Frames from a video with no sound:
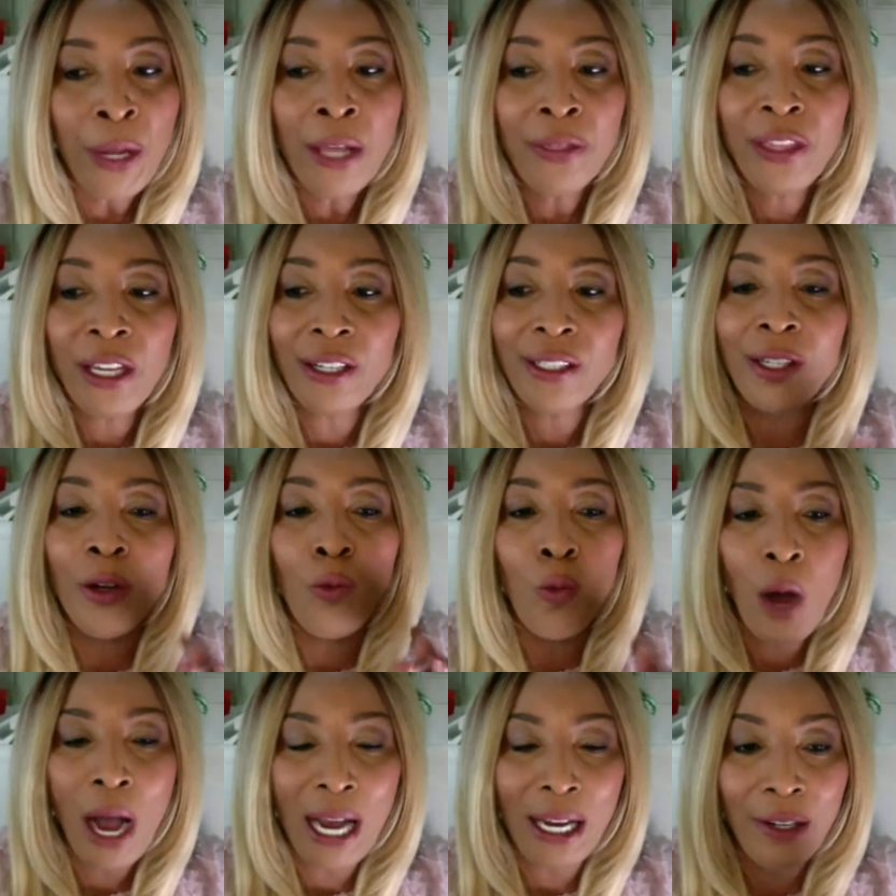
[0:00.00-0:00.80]
There's a
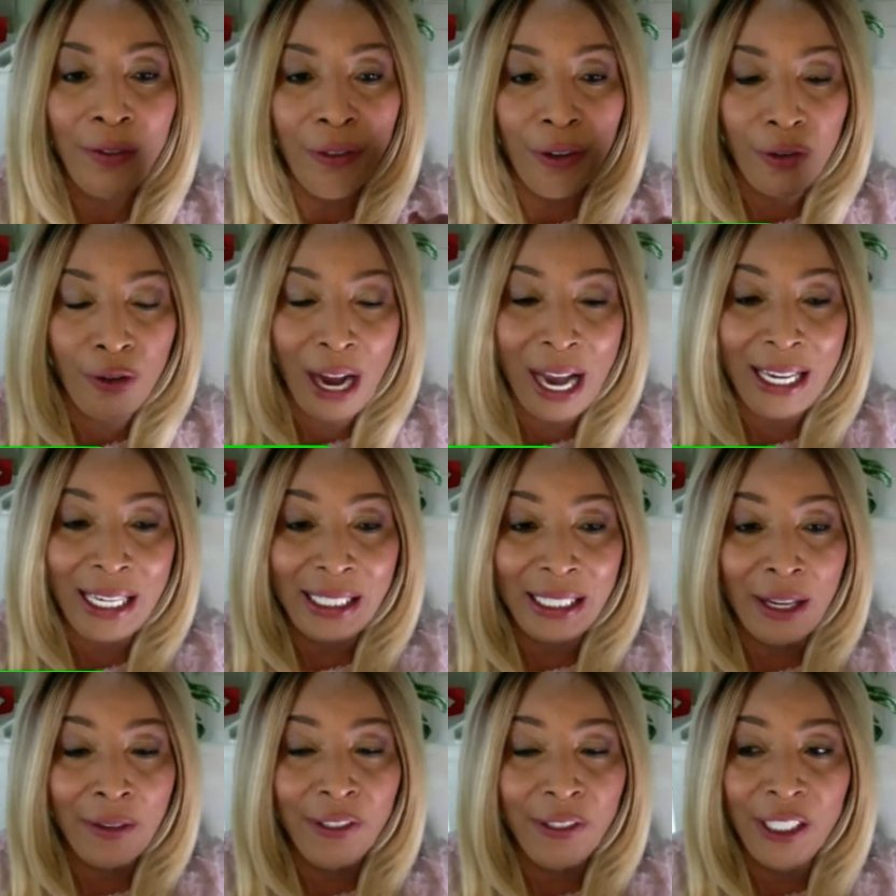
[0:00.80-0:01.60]
wide
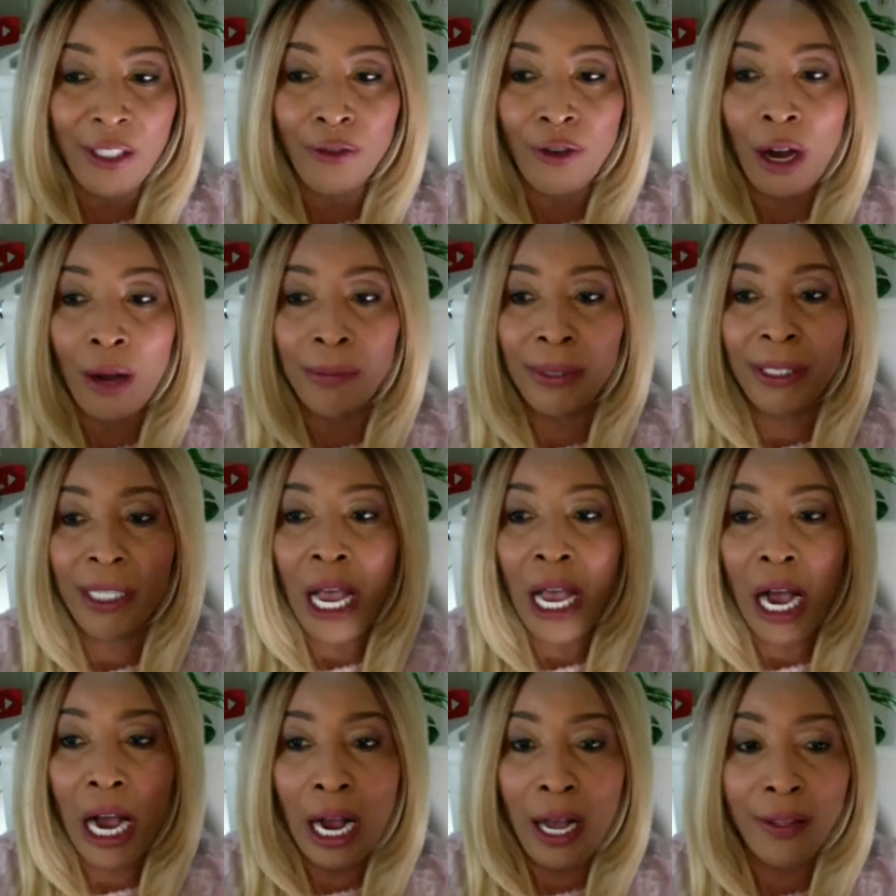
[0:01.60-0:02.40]
variety of serums
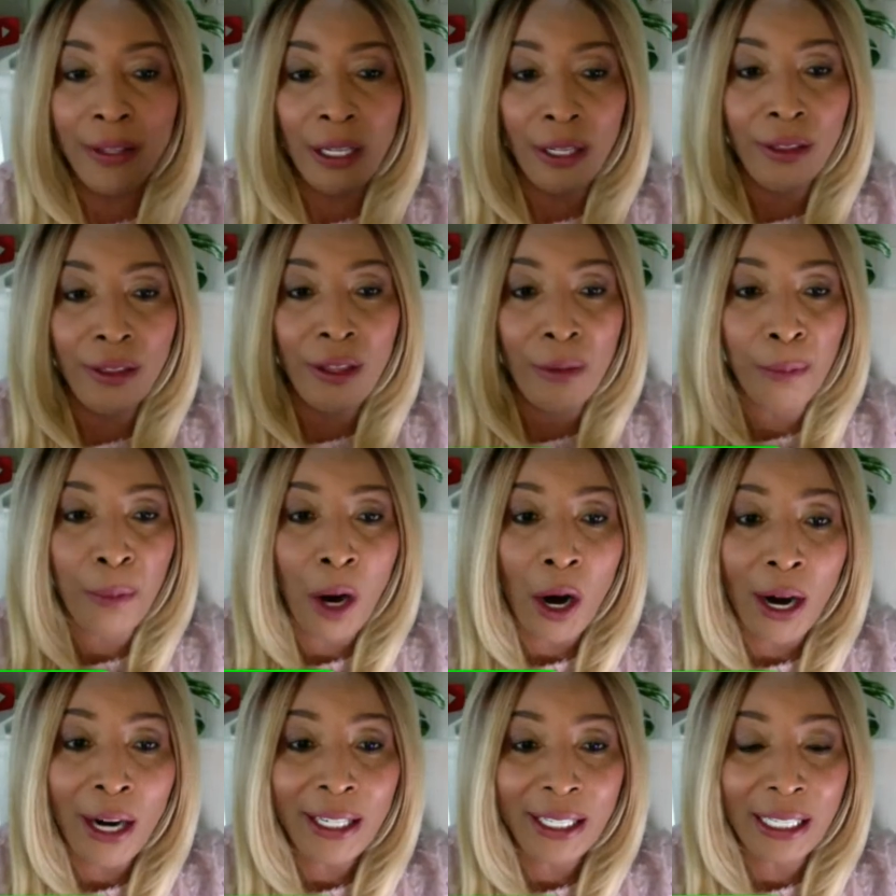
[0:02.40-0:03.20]
on the
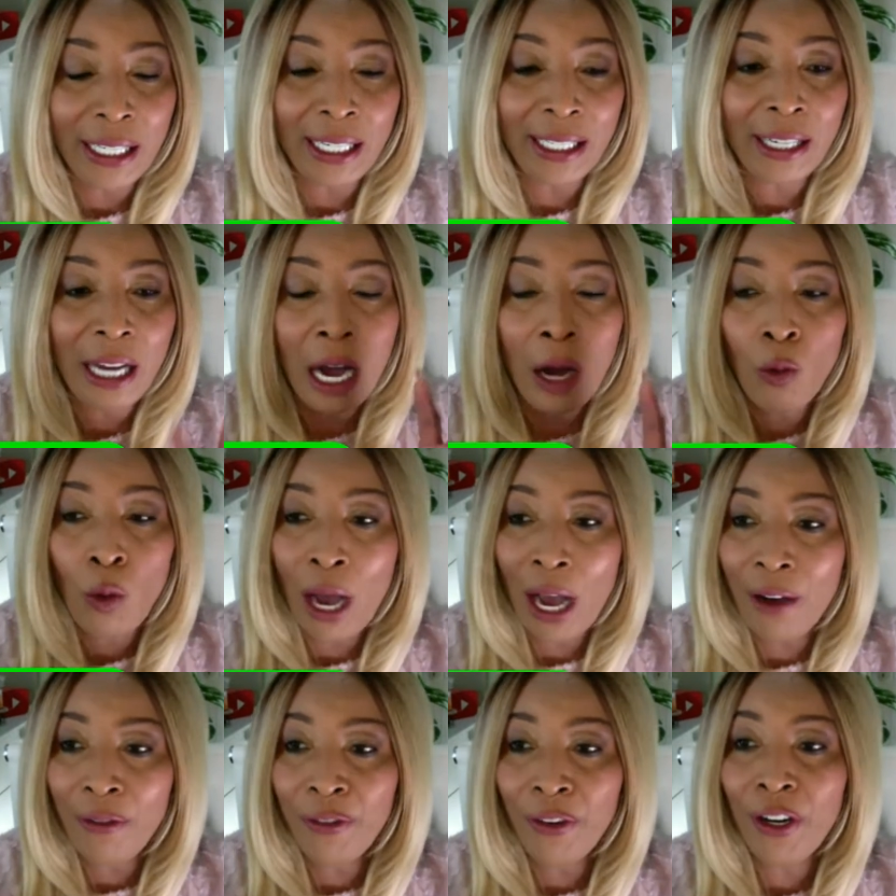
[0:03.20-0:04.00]
market.
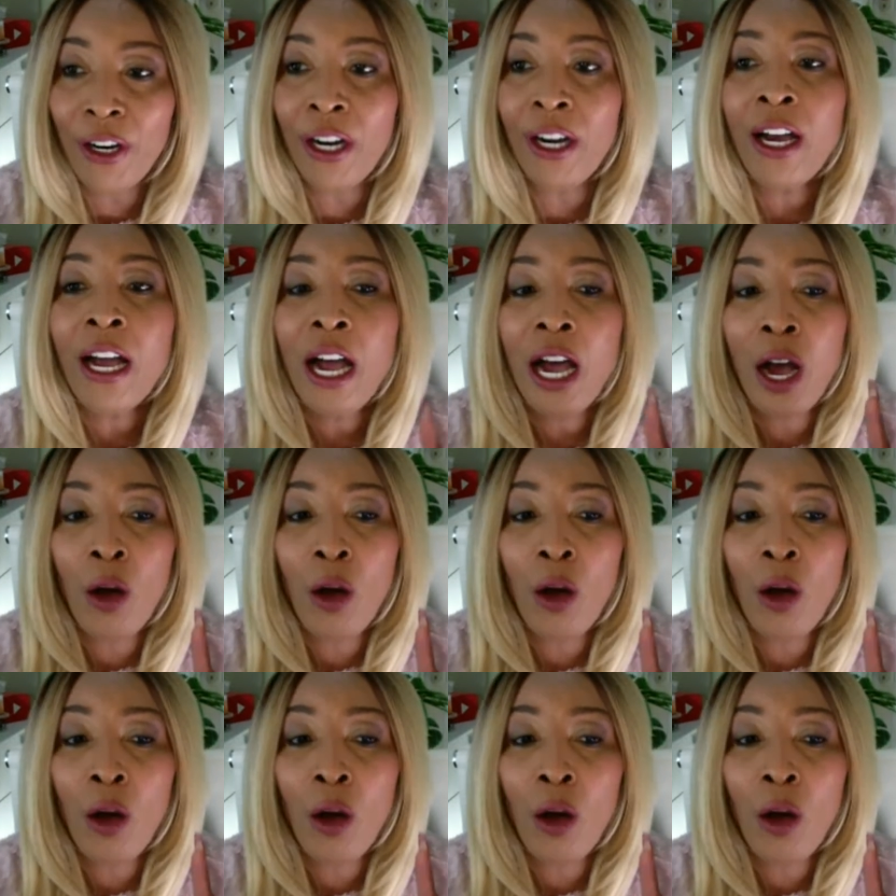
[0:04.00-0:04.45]
However,